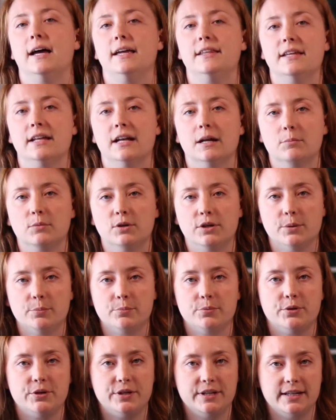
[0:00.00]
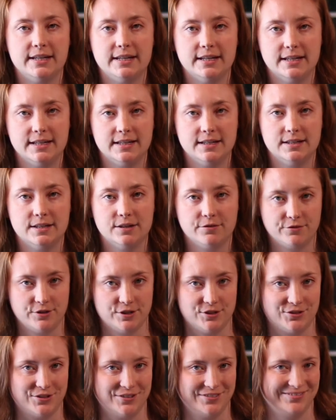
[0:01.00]
And then I'm going to put it in the
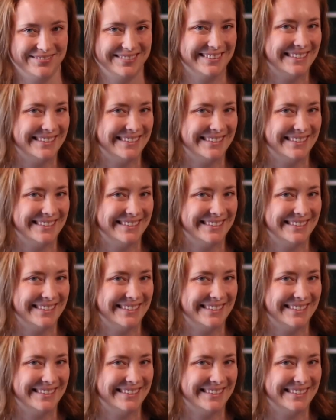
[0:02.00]
freezer.